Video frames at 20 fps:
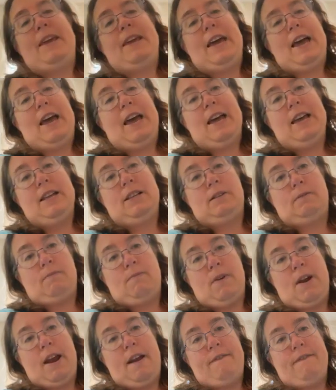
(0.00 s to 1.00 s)
because
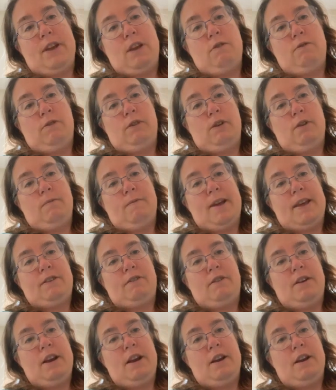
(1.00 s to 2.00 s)
we're having cooler
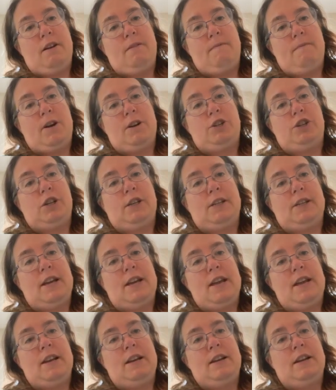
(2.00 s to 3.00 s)
weather here in
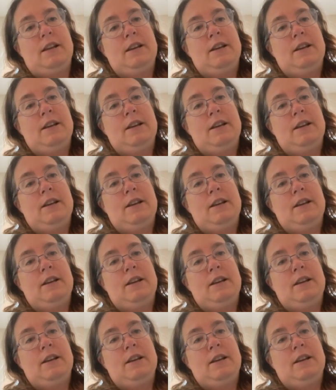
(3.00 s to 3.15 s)
Washington